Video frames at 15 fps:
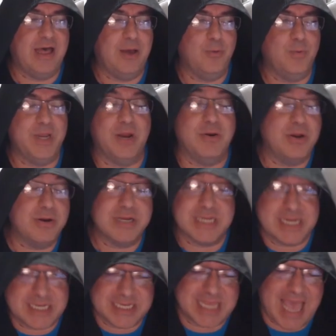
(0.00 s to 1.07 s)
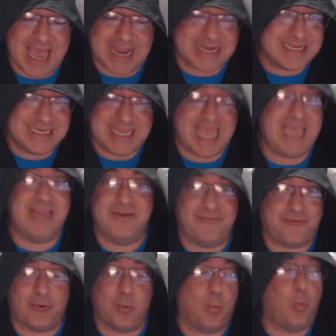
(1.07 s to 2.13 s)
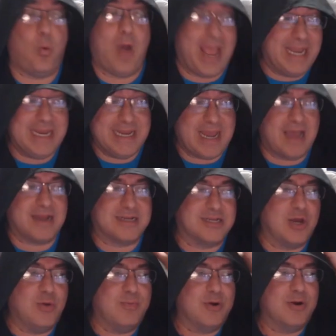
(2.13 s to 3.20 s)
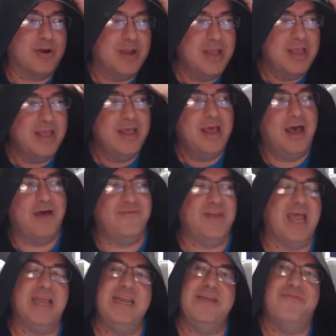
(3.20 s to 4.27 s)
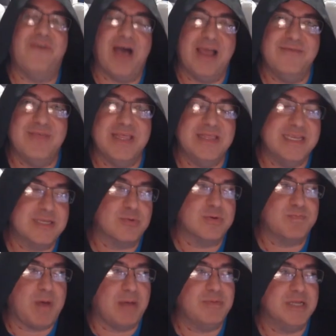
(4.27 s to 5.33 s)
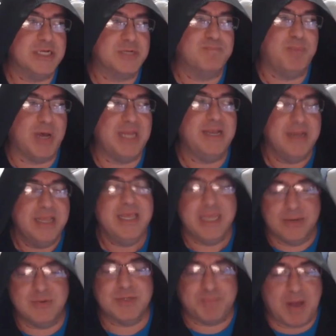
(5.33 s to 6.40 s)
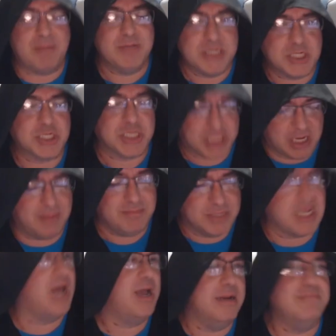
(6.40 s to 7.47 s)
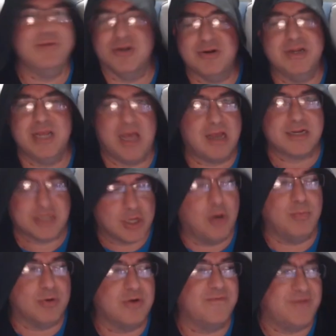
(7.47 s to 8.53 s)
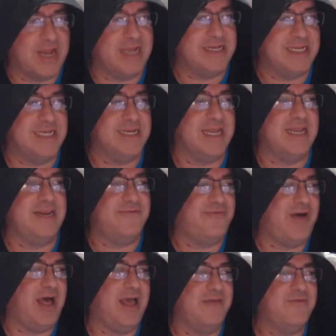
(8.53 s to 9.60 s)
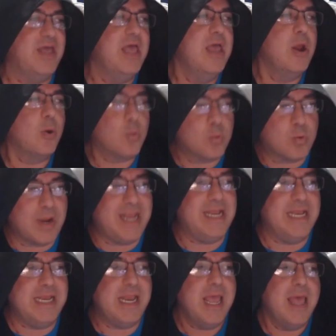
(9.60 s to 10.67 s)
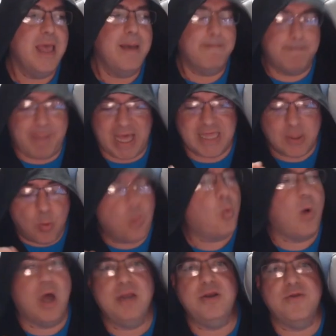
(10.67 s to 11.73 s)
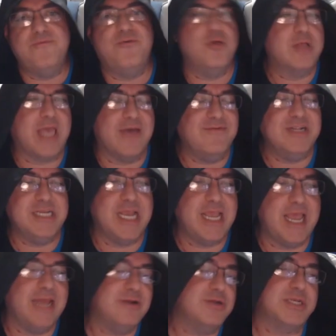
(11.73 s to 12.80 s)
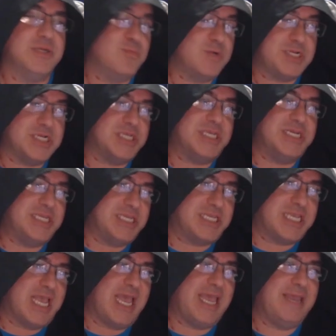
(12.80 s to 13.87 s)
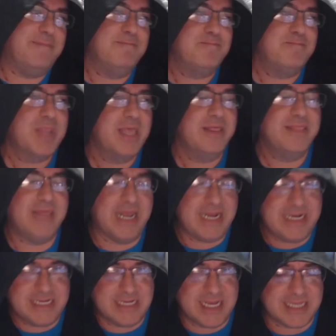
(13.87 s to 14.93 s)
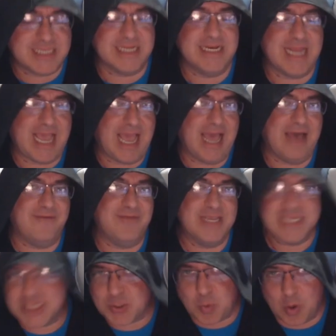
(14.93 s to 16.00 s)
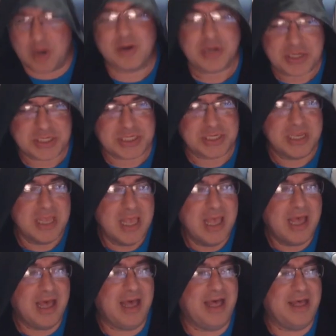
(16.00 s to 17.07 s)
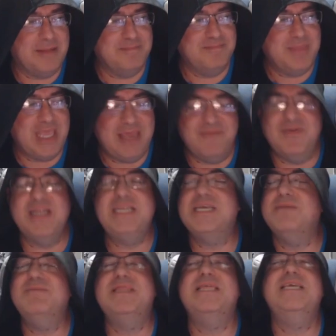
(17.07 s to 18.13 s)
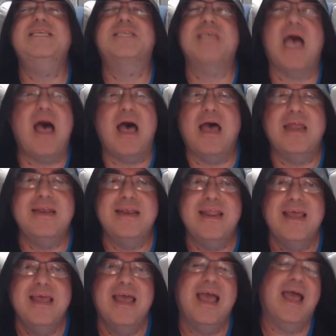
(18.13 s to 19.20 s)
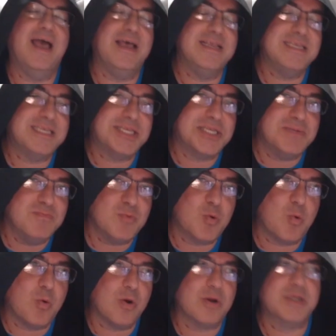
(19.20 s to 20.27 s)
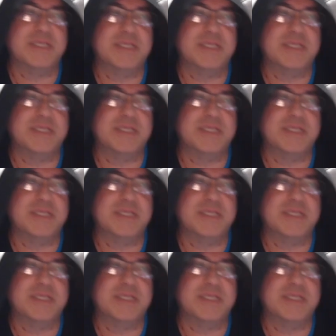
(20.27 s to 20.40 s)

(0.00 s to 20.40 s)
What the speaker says: we don't know an exact date for when in October of 95 that this was published, but it was published sometime during October of 1995, written by the wonderful Kevin J. Anderson, which isn't to say that he doesn't have his quirks. Even Timothy Zahn has some quirks.